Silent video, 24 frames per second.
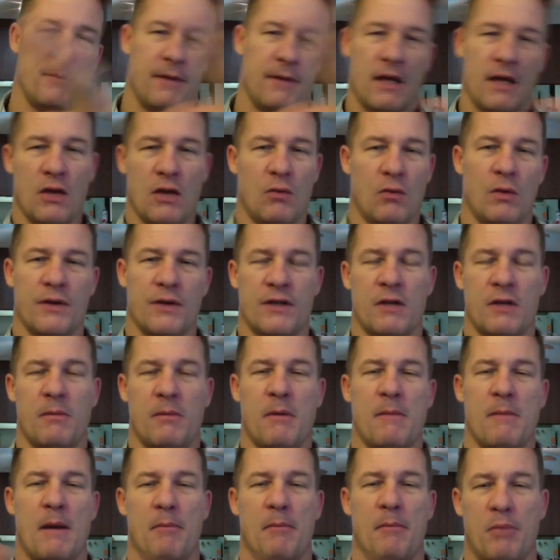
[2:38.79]
The other one is going to
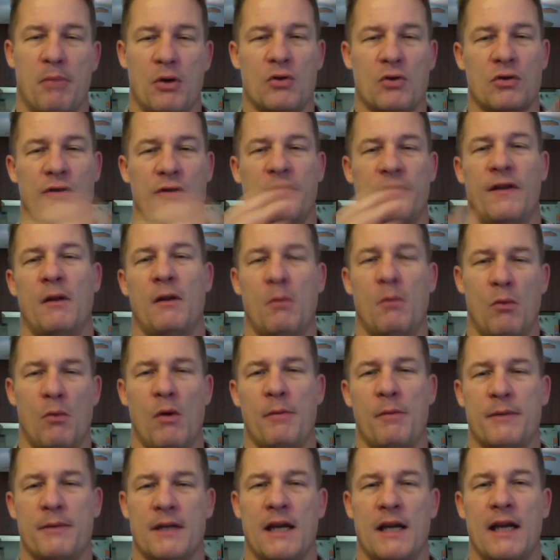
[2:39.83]
be my personal
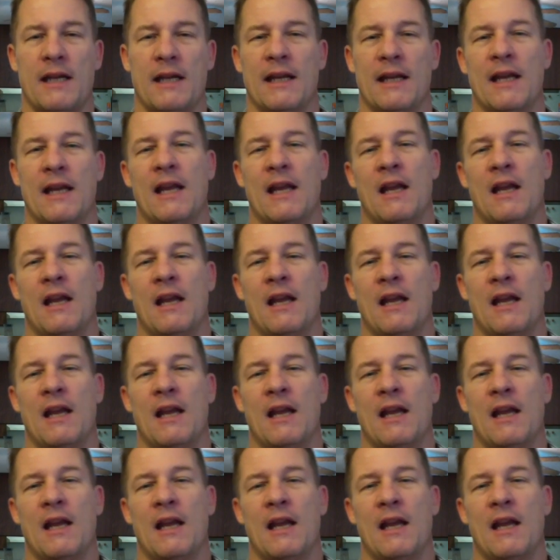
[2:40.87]
development website.